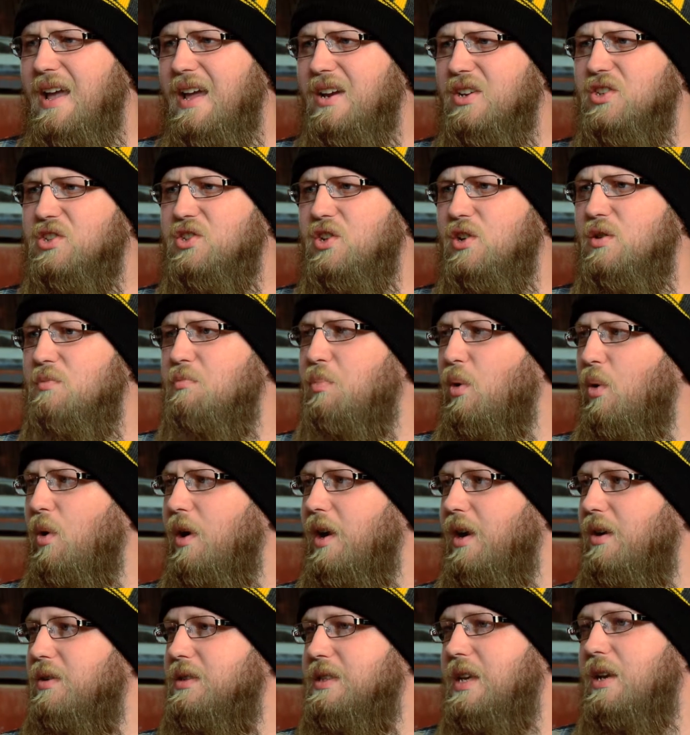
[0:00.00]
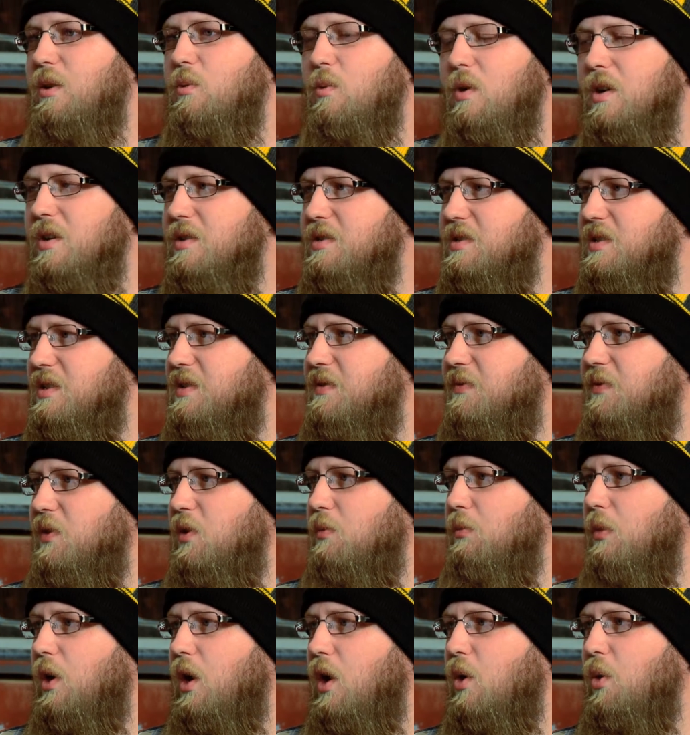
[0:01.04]
at a certain point I was like, where's this
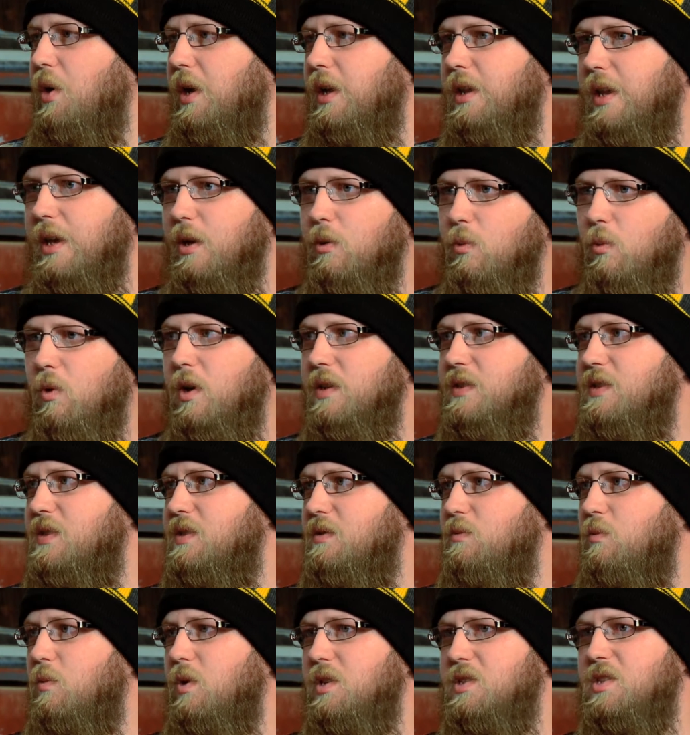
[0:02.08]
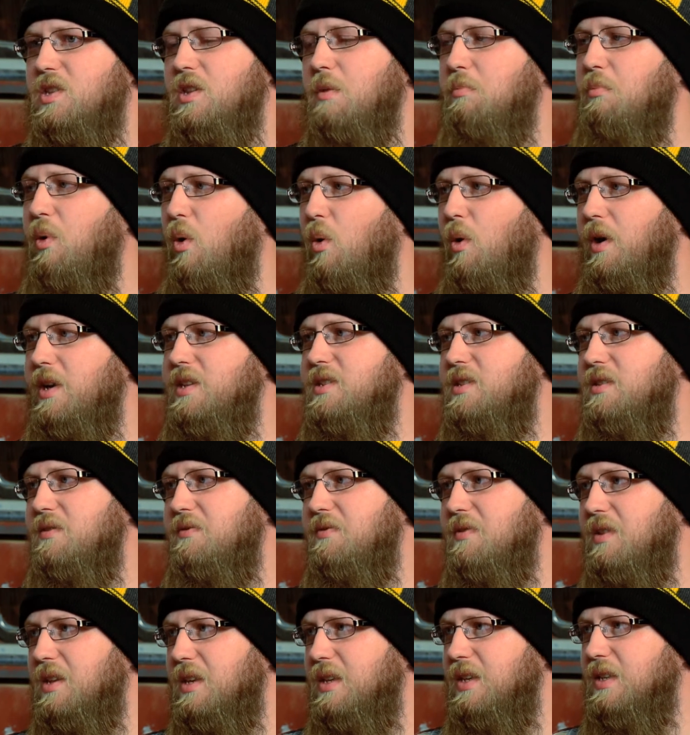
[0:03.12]
film going? Like, what's the point
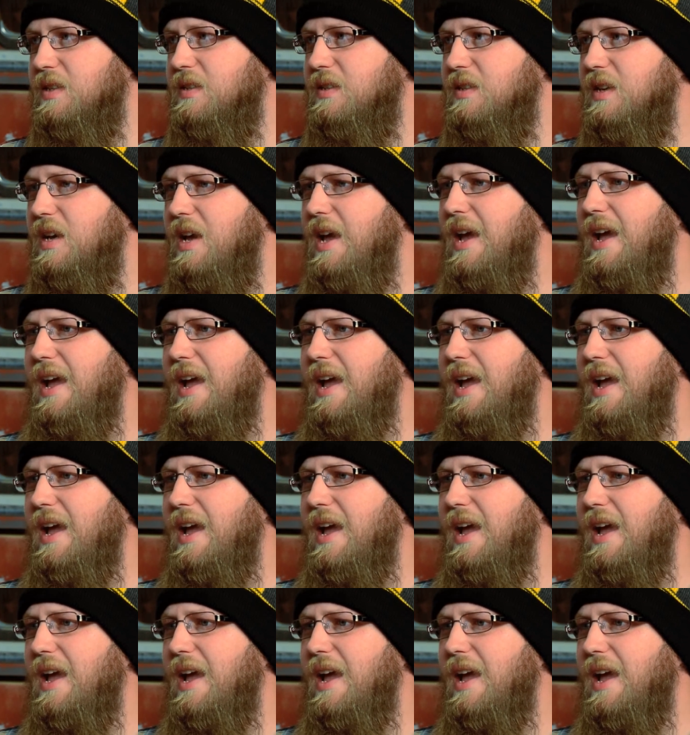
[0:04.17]
of this?